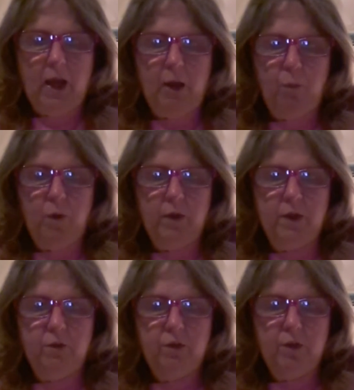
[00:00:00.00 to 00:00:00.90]
I
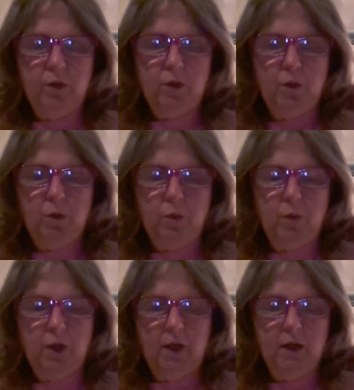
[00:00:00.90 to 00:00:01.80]
wanted to
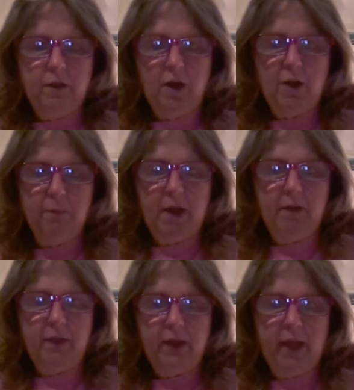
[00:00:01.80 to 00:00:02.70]
talk
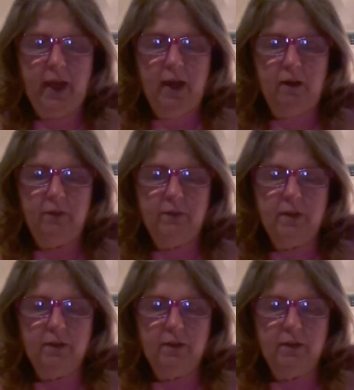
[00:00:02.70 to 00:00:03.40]
about the KALS.